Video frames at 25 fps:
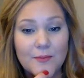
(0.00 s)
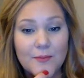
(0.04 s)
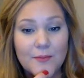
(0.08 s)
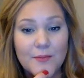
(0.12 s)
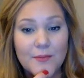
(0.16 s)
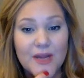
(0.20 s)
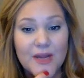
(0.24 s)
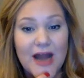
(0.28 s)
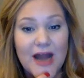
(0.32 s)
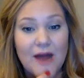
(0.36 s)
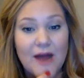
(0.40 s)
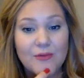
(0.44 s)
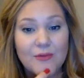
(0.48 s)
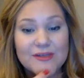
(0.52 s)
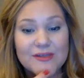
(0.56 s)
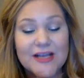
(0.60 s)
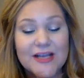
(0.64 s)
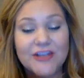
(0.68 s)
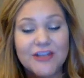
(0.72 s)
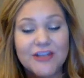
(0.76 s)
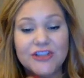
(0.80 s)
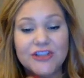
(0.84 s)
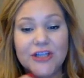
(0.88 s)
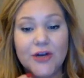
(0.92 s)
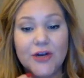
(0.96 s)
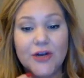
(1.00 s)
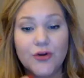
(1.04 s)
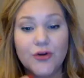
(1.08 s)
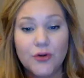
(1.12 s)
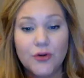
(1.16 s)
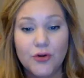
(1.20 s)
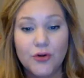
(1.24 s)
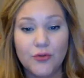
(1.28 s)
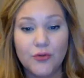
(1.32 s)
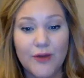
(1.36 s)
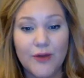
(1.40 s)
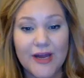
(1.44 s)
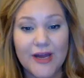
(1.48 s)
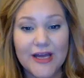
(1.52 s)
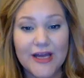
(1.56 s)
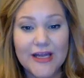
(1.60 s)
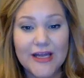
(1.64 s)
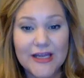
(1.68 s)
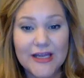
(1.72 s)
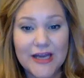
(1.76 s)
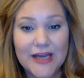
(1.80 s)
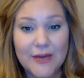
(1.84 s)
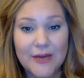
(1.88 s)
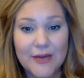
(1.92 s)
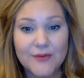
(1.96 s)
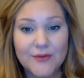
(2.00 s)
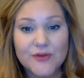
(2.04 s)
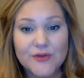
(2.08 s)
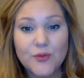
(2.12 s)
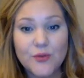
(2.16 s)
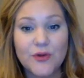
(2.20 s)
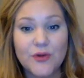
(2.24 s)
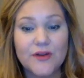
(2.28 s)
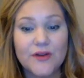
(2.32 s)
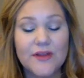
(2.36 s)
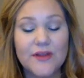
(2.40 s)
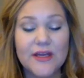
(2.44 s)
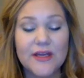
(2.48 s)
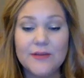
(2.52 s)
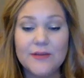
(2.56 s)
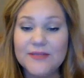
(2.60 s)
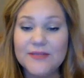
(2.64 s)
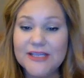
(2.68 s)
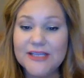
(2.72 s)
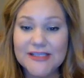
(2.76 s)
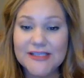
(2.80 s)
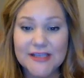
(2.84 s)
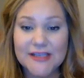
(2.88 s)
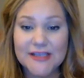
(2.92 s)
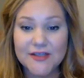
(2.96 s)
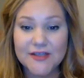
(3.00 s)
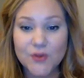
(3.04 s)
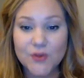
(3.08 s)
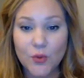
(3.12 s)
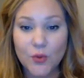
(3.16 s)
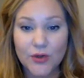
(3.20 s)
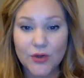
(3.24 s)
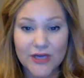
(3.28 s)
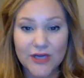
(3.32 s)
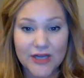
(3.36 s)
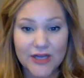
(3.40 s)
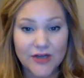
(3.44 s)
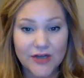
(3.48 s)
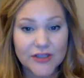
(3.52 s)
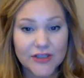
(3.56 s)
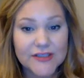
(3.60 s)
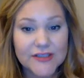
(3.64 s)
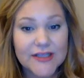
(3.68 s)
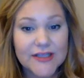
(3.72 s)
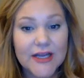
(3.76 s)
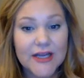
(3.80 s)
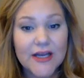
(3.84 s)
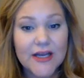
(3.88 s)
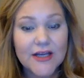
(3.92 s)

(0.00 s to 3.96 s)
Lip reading: Manhattan was actually under a grant, and I was one of the MTSS coordinators.